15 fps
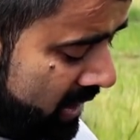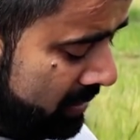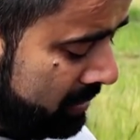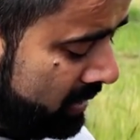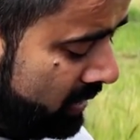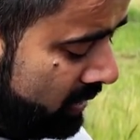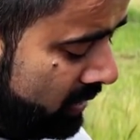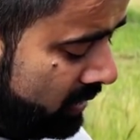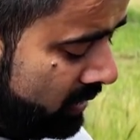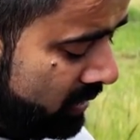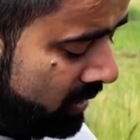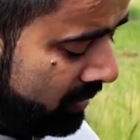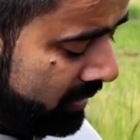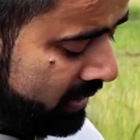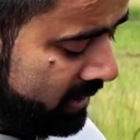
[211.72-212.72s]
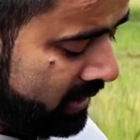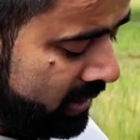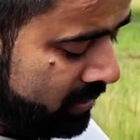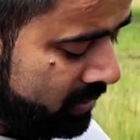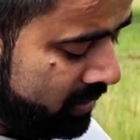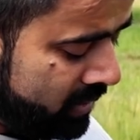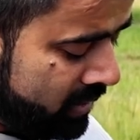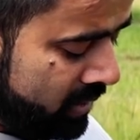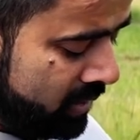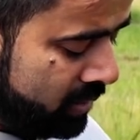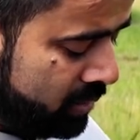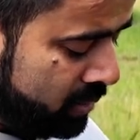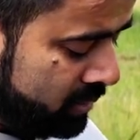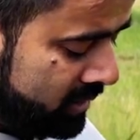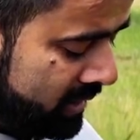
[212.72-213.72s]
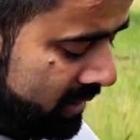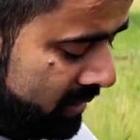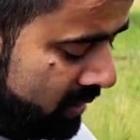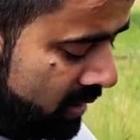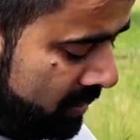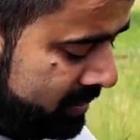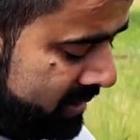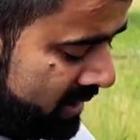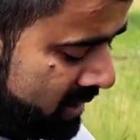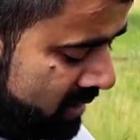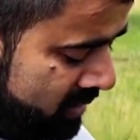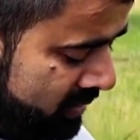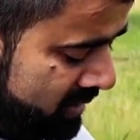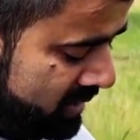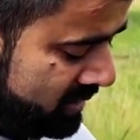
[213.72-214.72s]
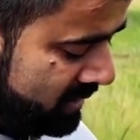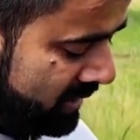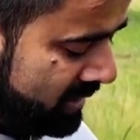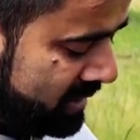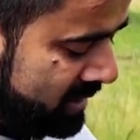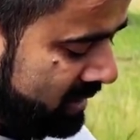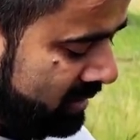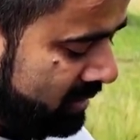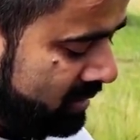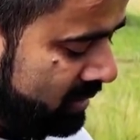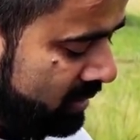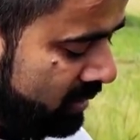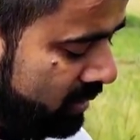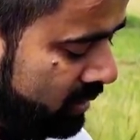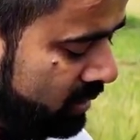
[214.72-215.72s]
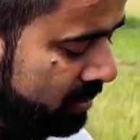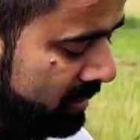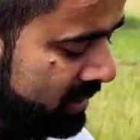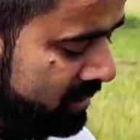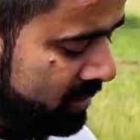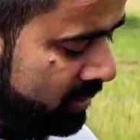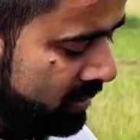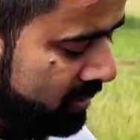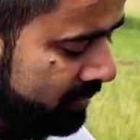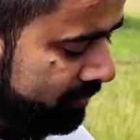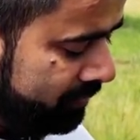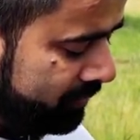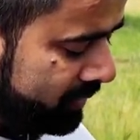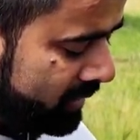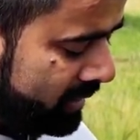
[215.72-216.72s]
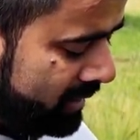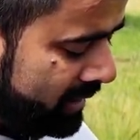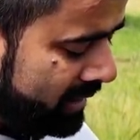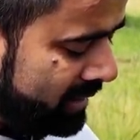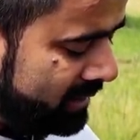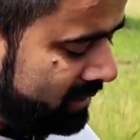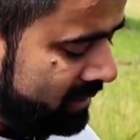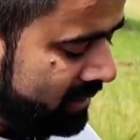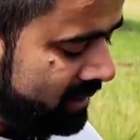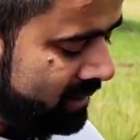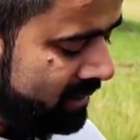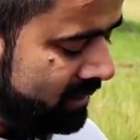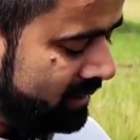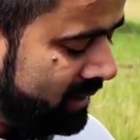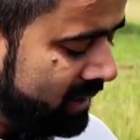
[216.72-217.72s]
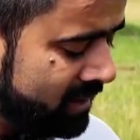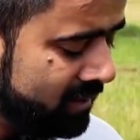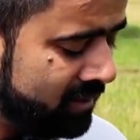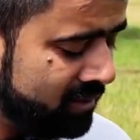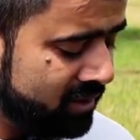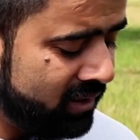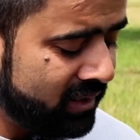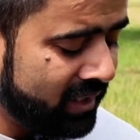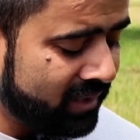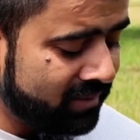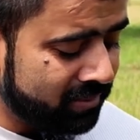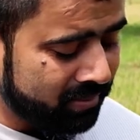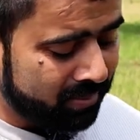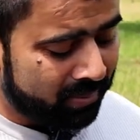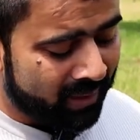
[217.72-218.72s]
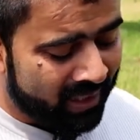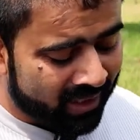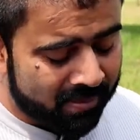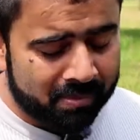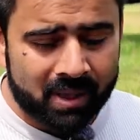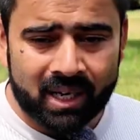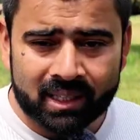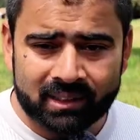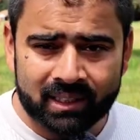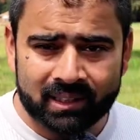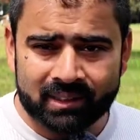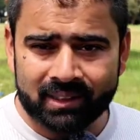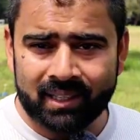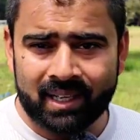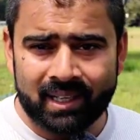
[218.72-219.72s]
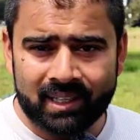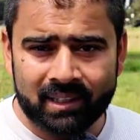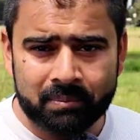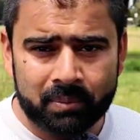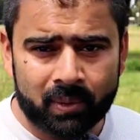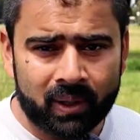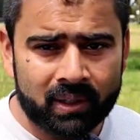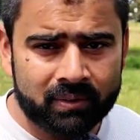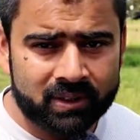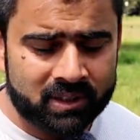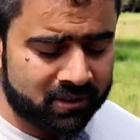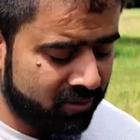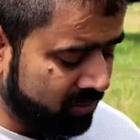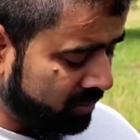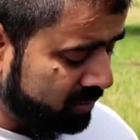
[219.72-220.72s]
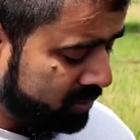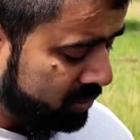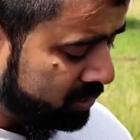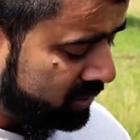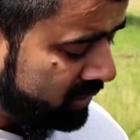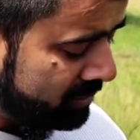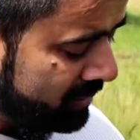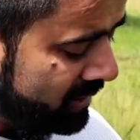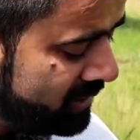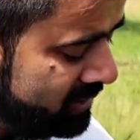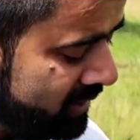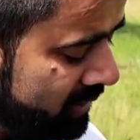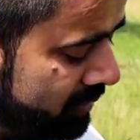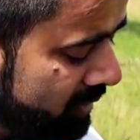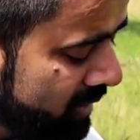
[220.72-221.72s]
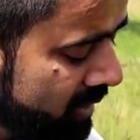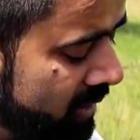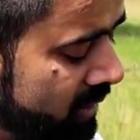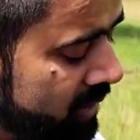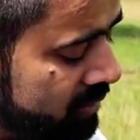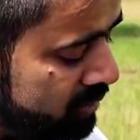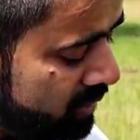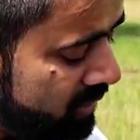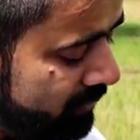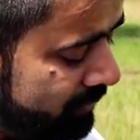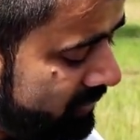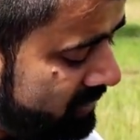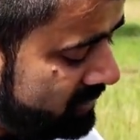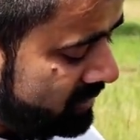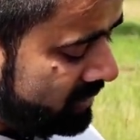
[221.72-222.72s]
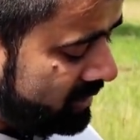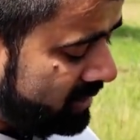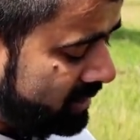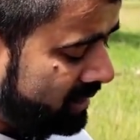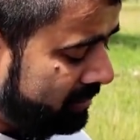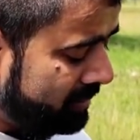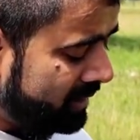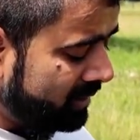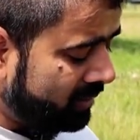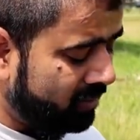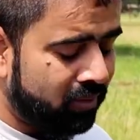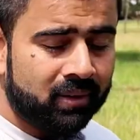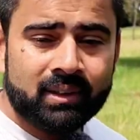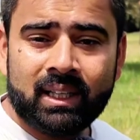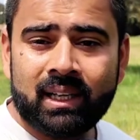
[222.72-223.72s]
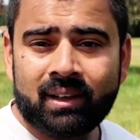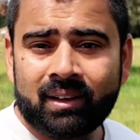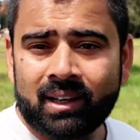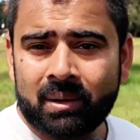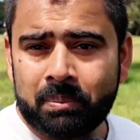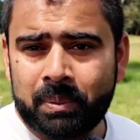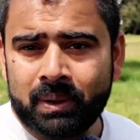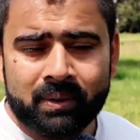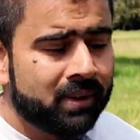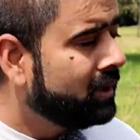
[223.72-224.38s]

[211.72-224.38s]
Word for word: the camera all the way down to that object which is hanging on my drone and uh, that you see that black mark there the landing point which is drone choosing by itself so if it's coming on that cup